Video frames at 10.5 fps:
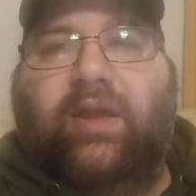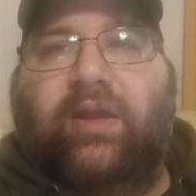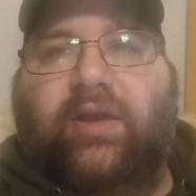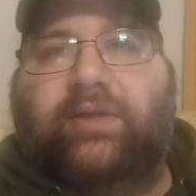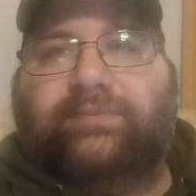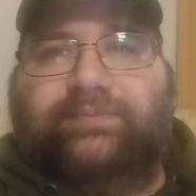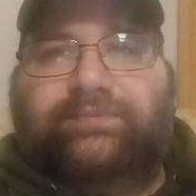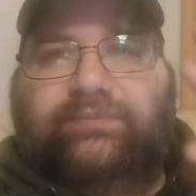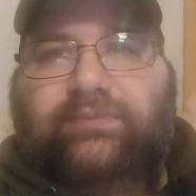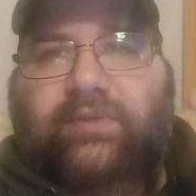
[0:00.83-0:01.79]
Hey Internet,
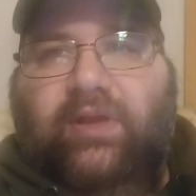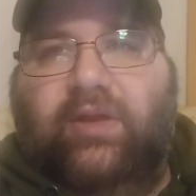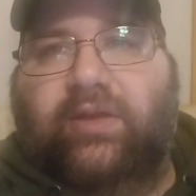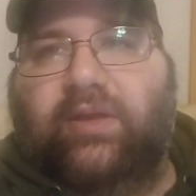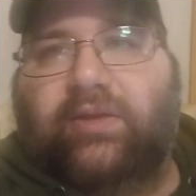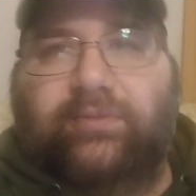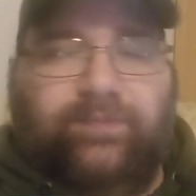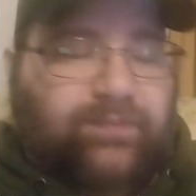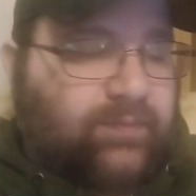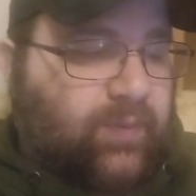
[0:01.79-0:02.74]
Eric here.
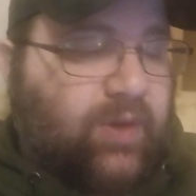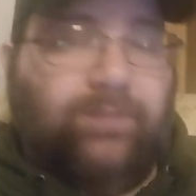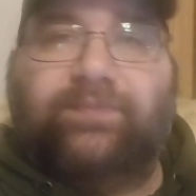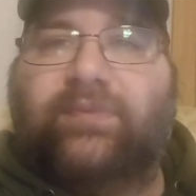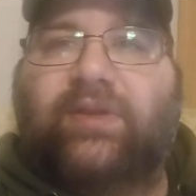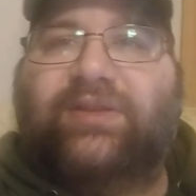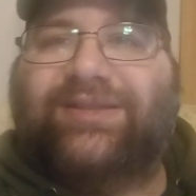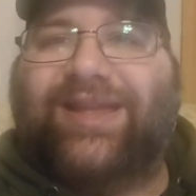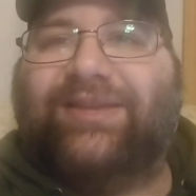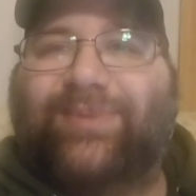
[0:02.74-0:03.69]
Well,
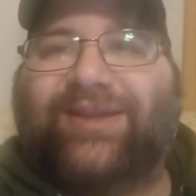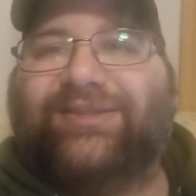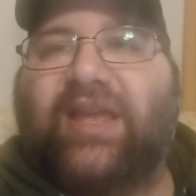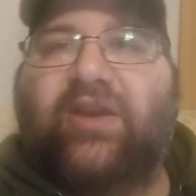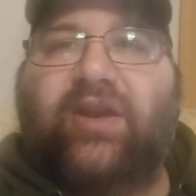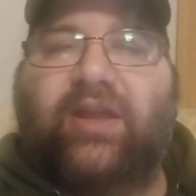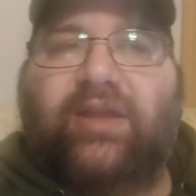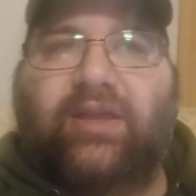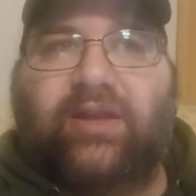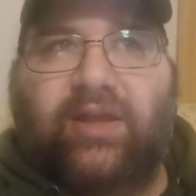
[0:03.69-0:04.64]
Slashback Saturday
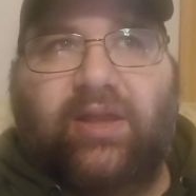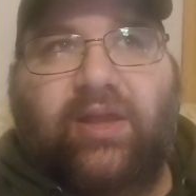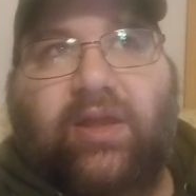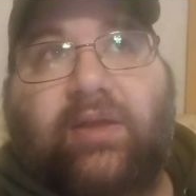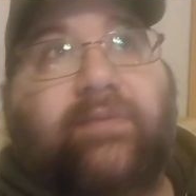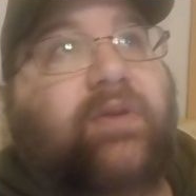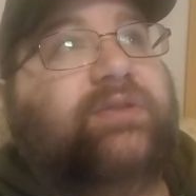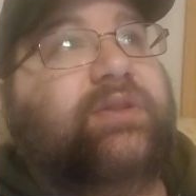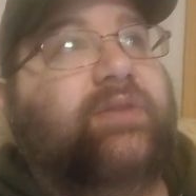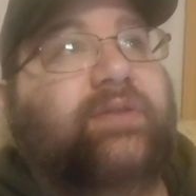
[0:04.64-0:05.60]
again.
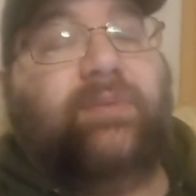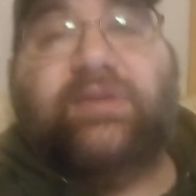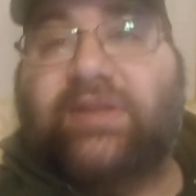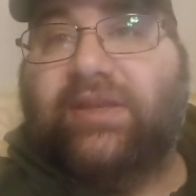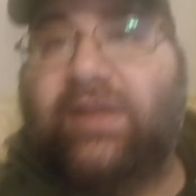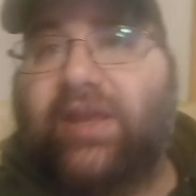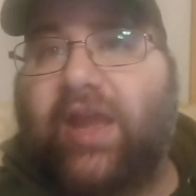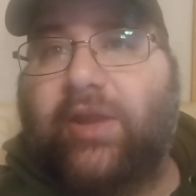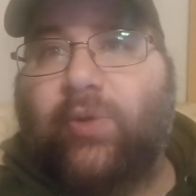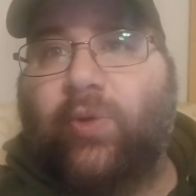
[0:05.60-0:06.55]
First off, let me say
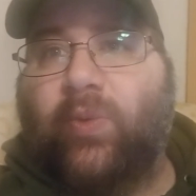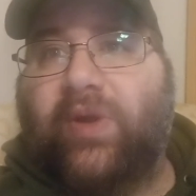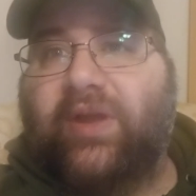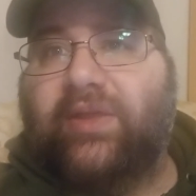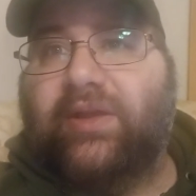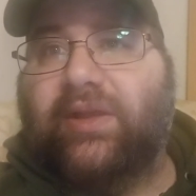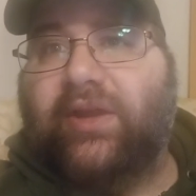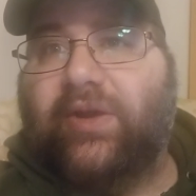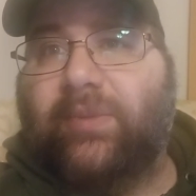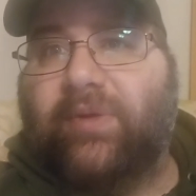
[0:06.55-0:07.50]
I don't know why the
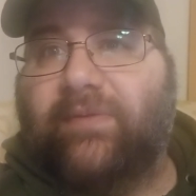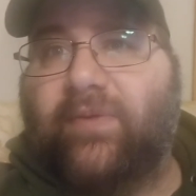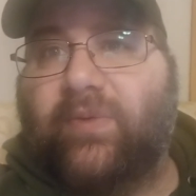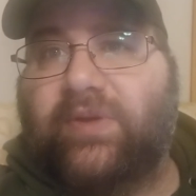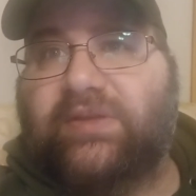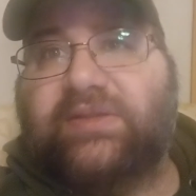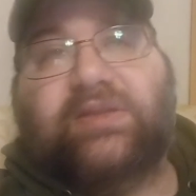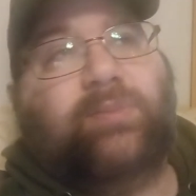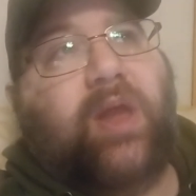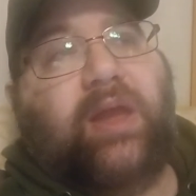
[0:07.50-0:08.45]
glare on my phone is
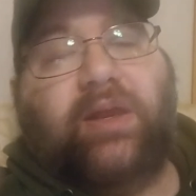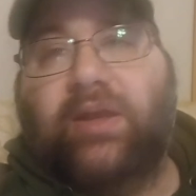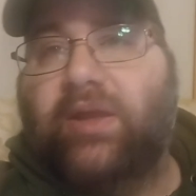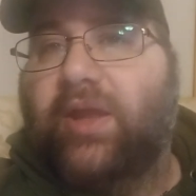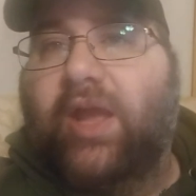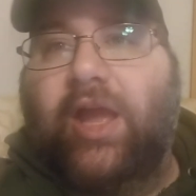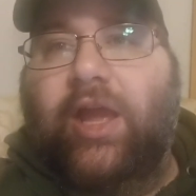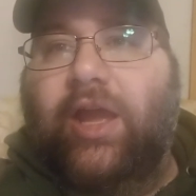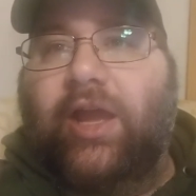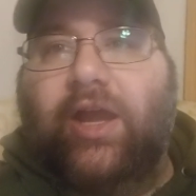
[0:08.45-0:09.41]
this bad,
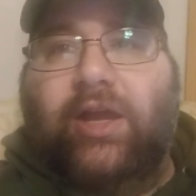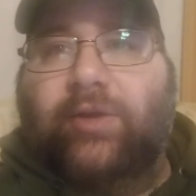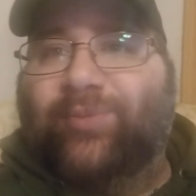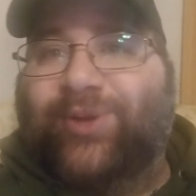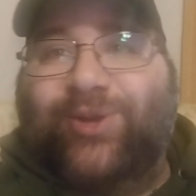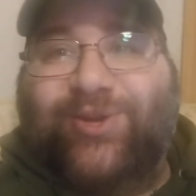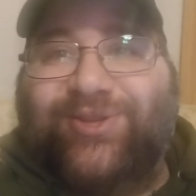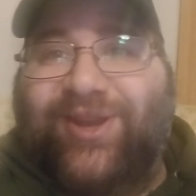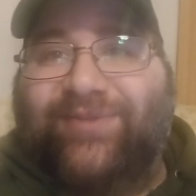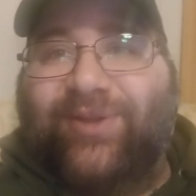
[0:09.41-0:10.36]
um, but you're
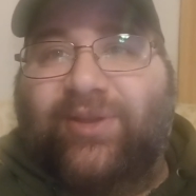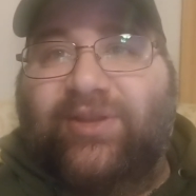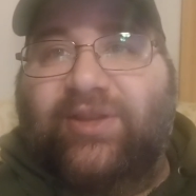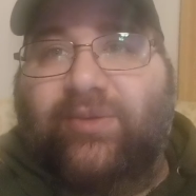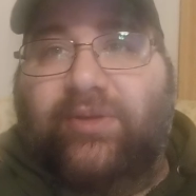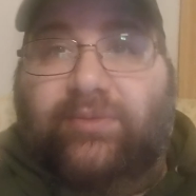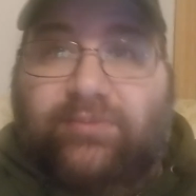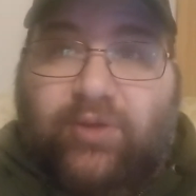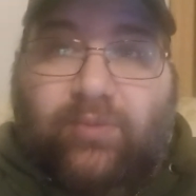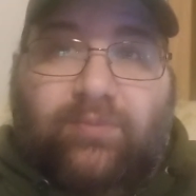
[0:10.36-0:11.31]
just going to have to deal with it.
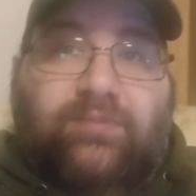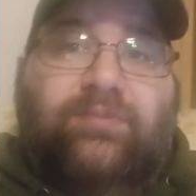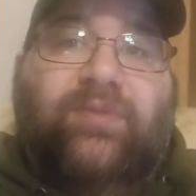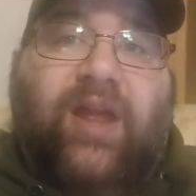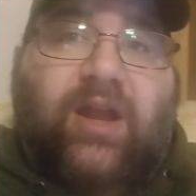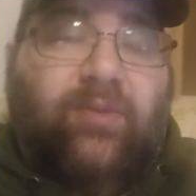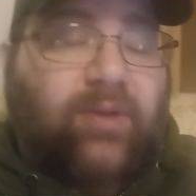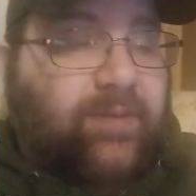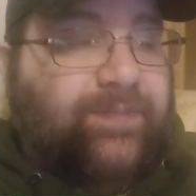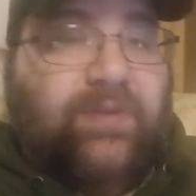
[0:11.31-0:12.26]
So, that out of the
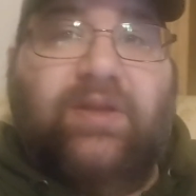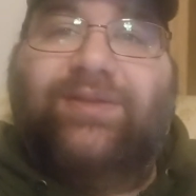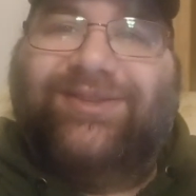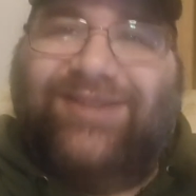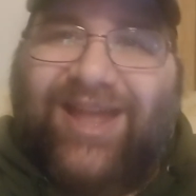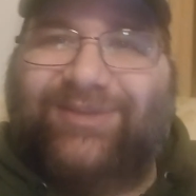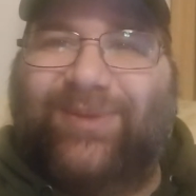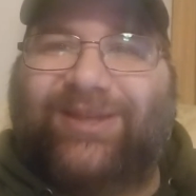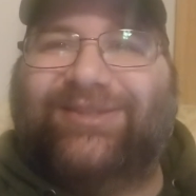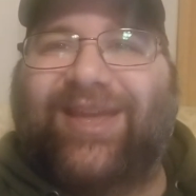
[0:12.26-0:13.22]
way.
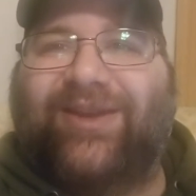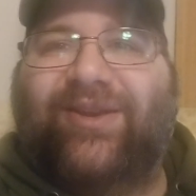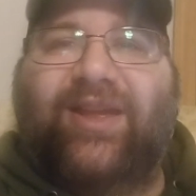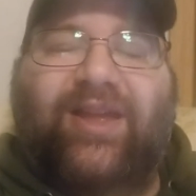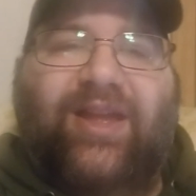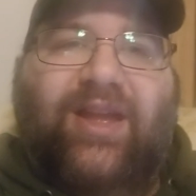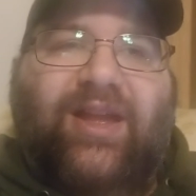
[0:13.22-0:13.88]
Slashback Saturday.